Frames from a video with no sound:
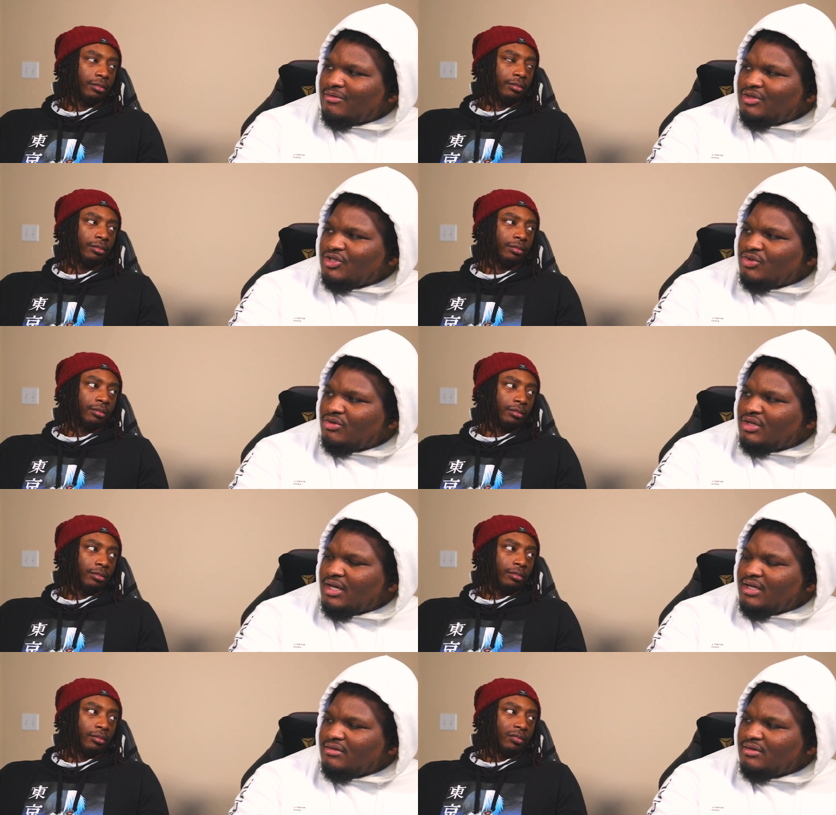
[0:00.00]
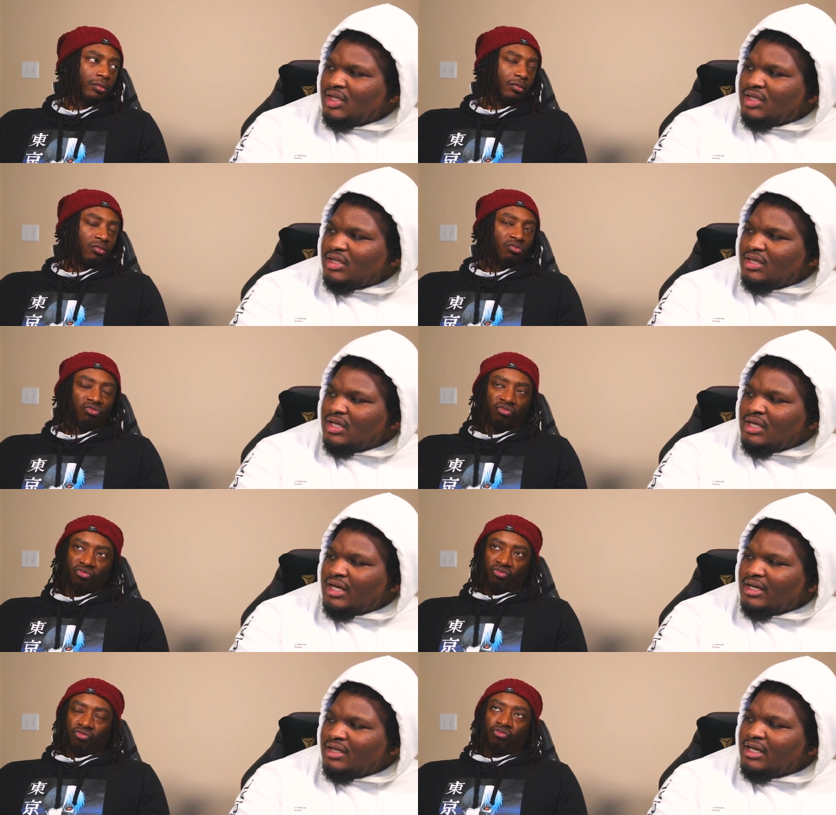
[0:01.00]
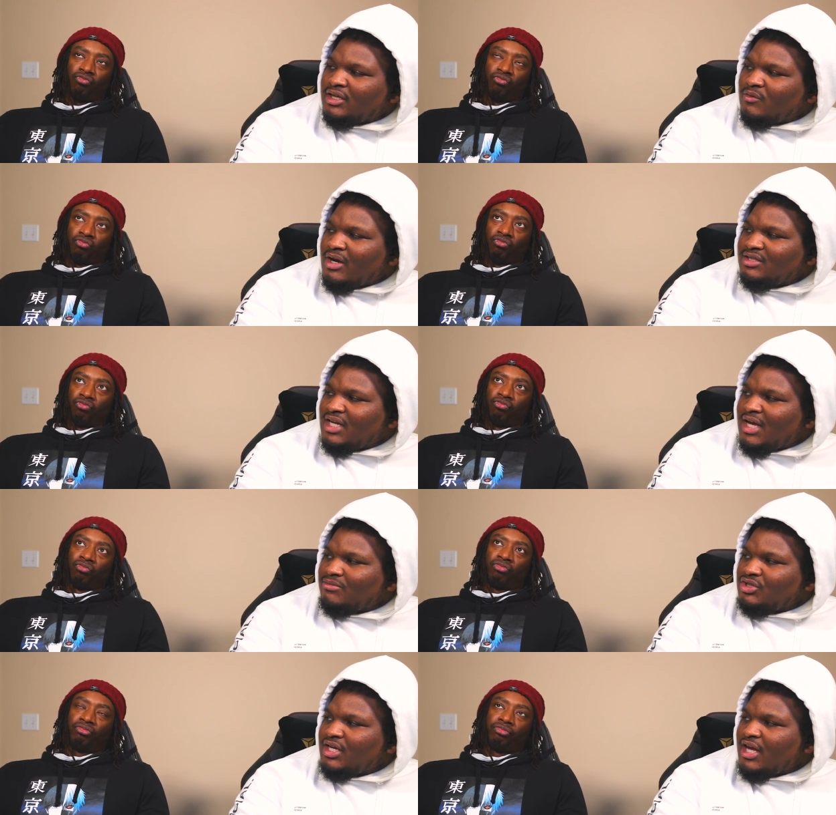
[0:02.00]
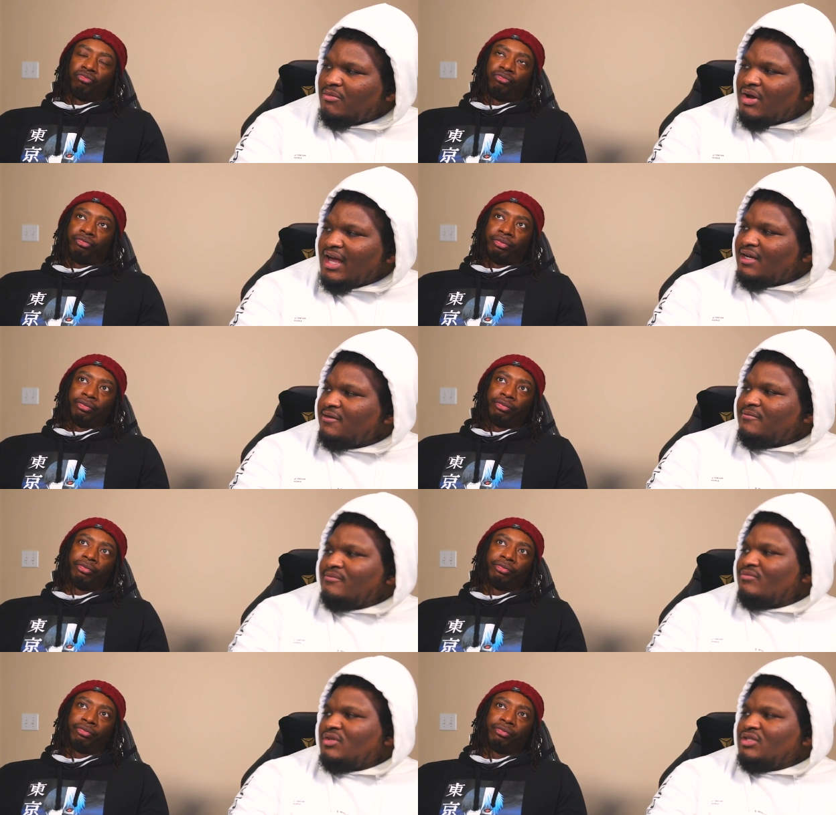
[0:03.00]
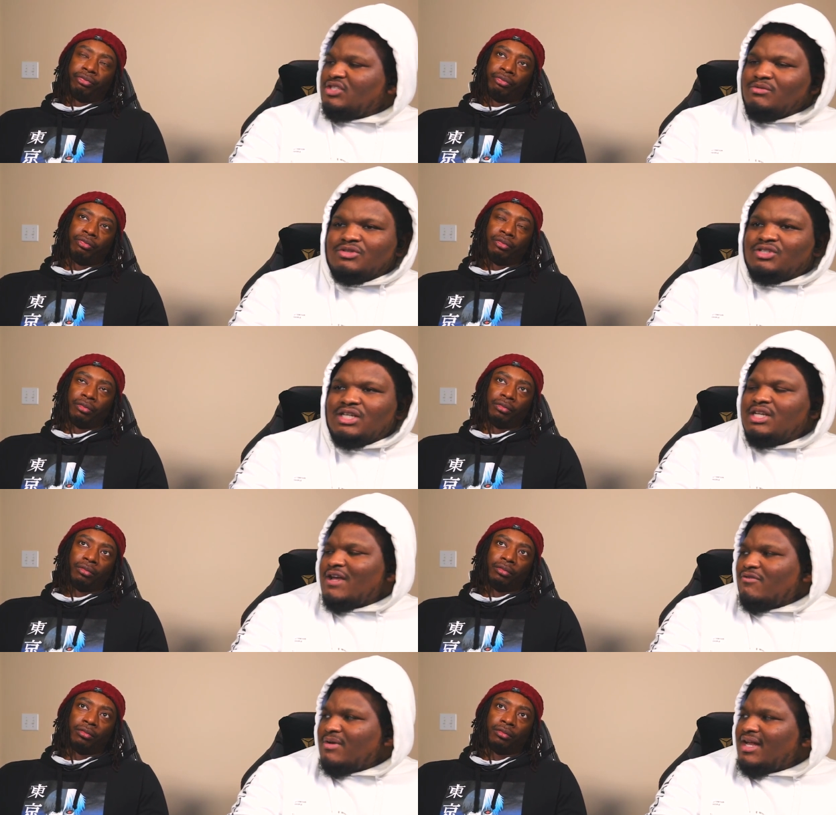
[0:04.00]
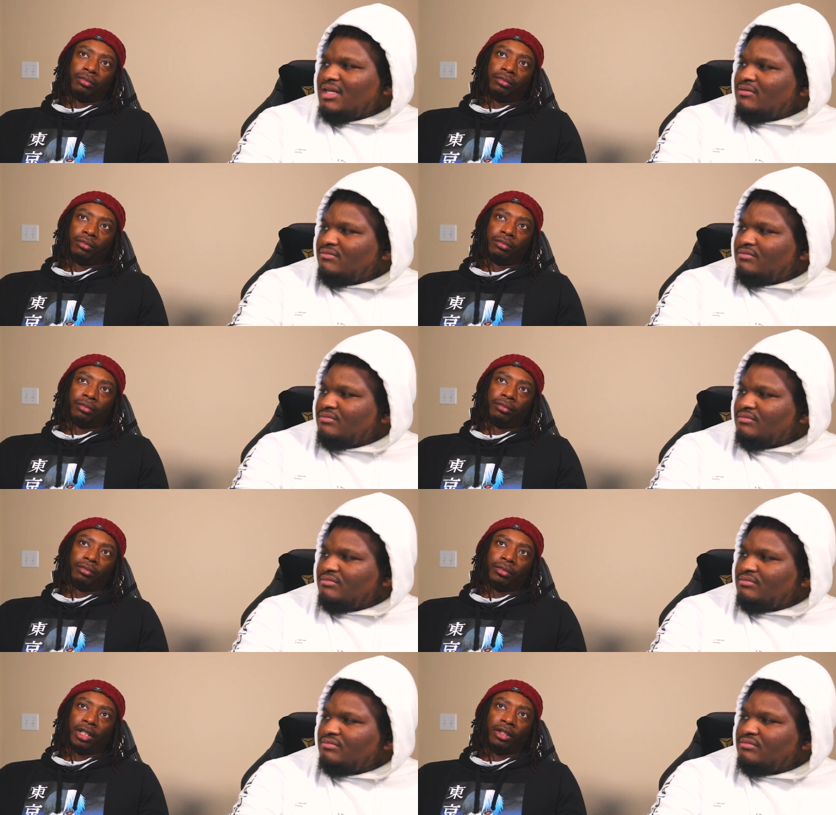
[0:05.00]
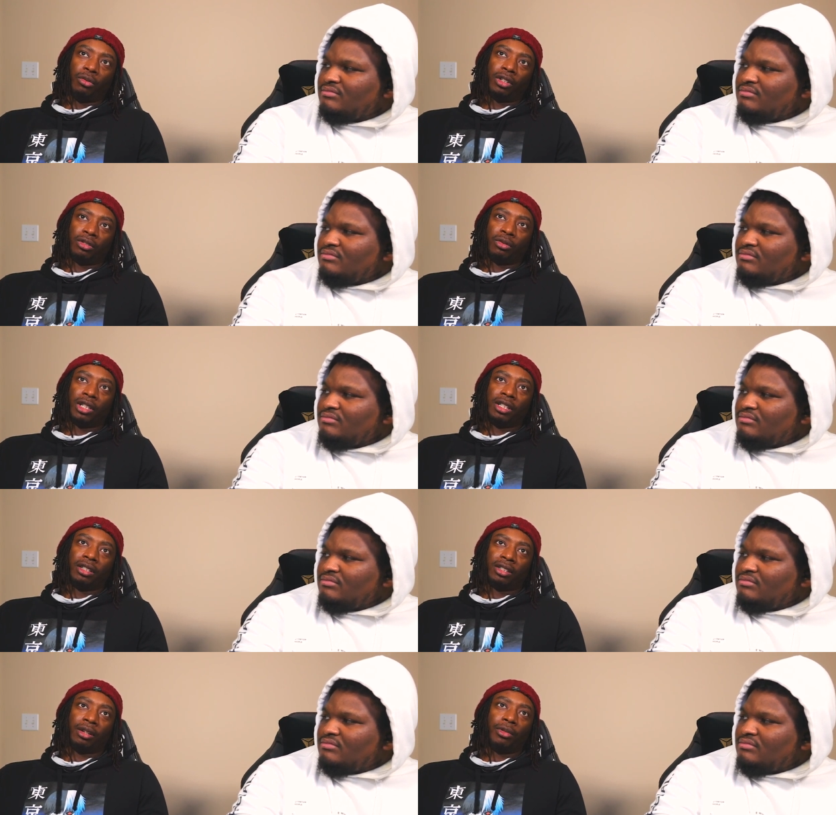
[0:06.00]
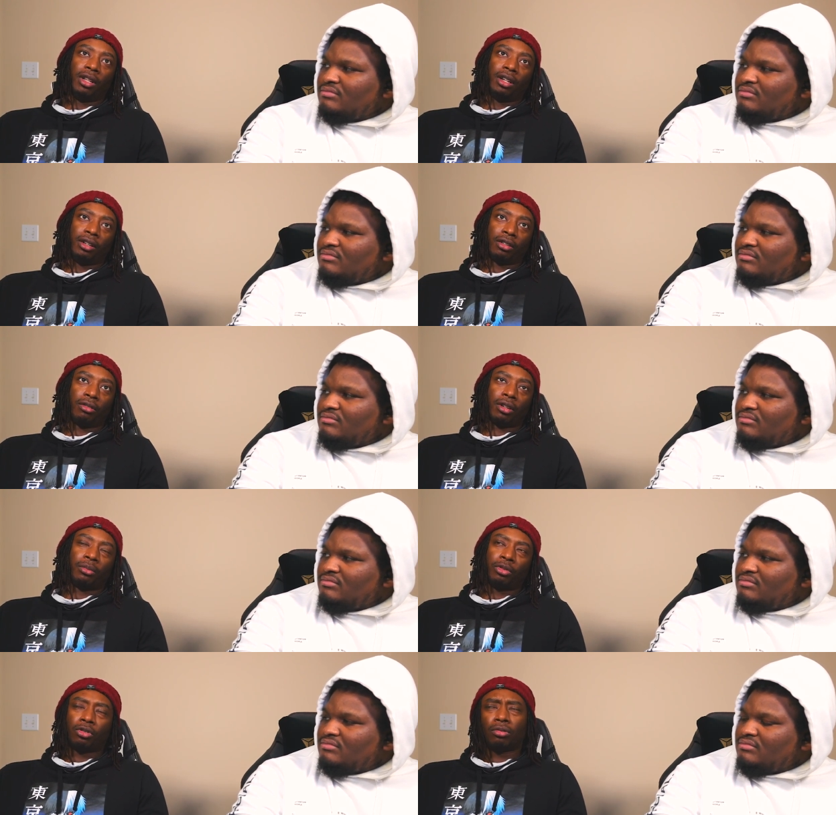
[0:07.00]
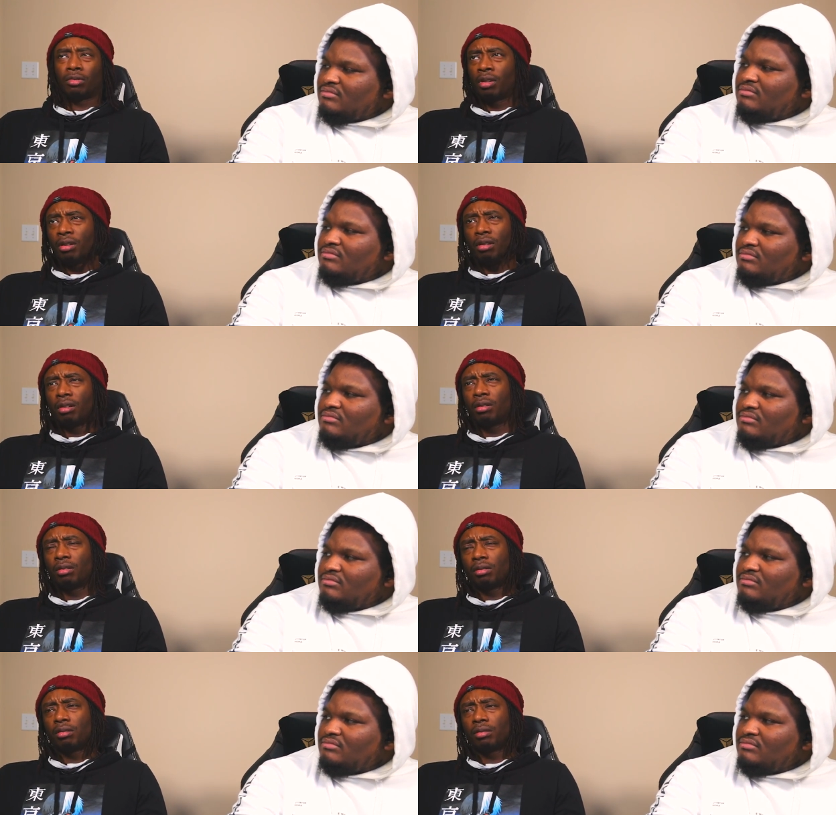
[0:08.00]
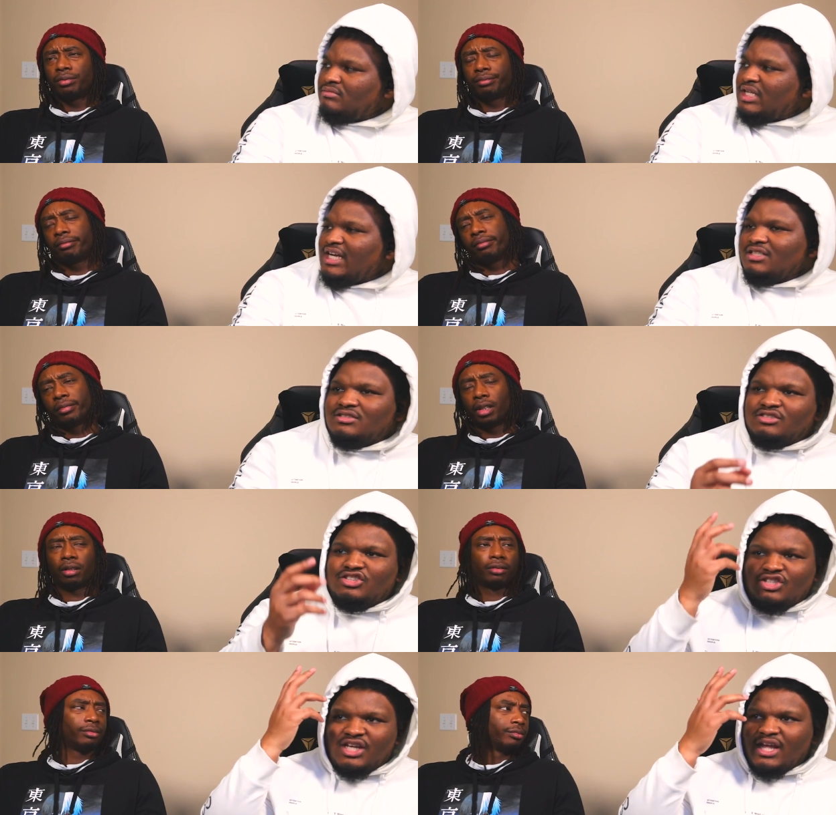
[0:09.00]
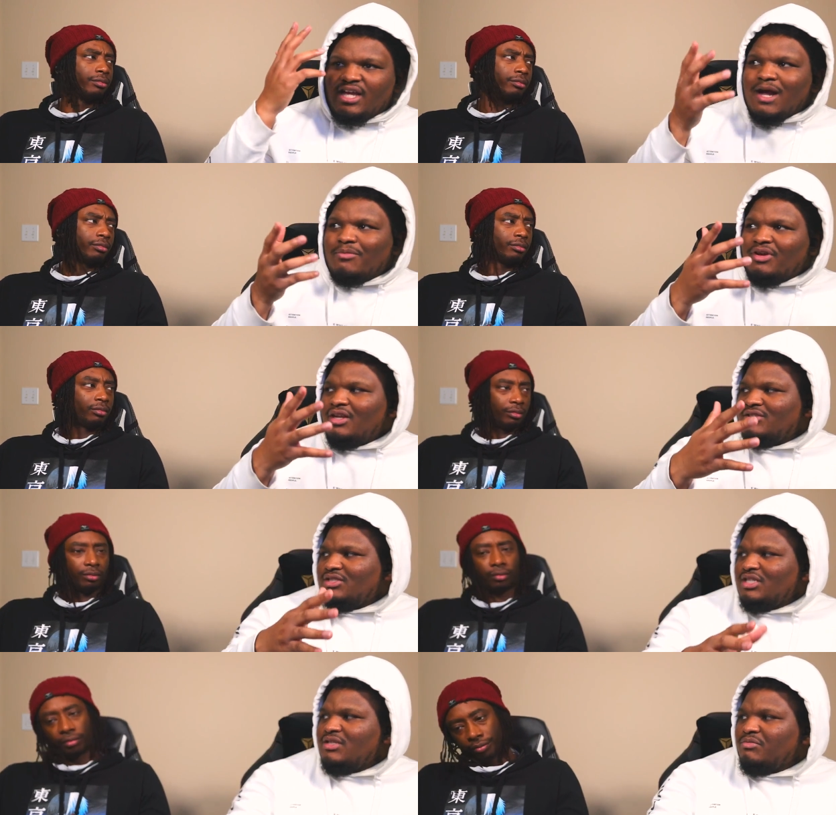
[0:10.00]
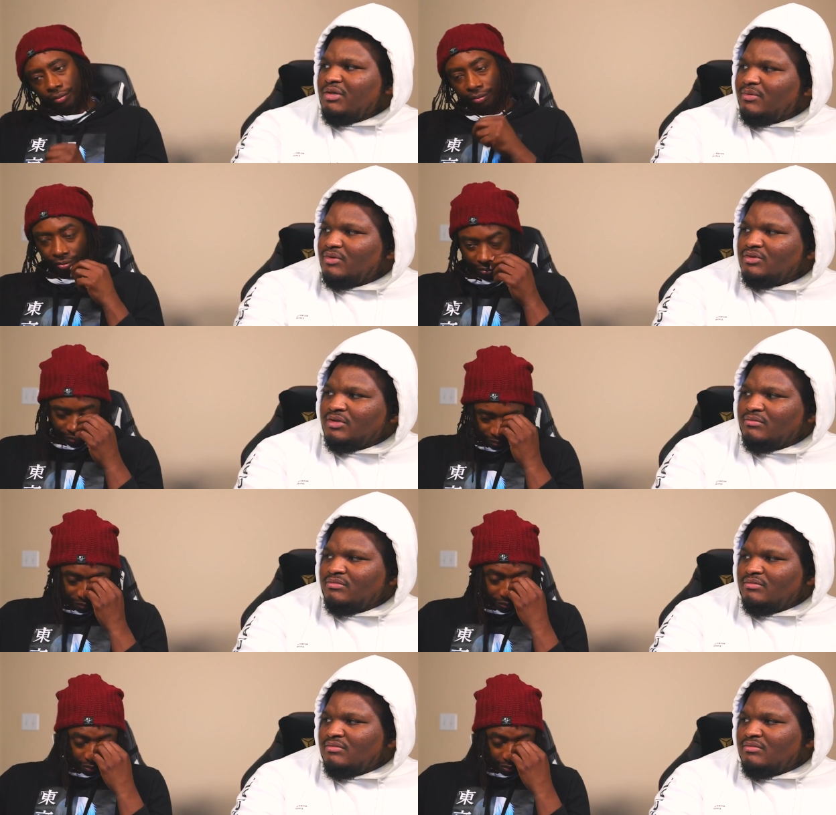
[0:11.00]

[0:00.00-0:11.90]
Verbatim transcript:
Speaker 1: with that shortcake and, and like in like the right time. She came back and she was just eating everybody.
Speaker 2: And it wasn't really the samurai, the crockenfish. mm mm-hmm. Um,
Speaker 1: like yeah. she can't comprehend that she eating people or something.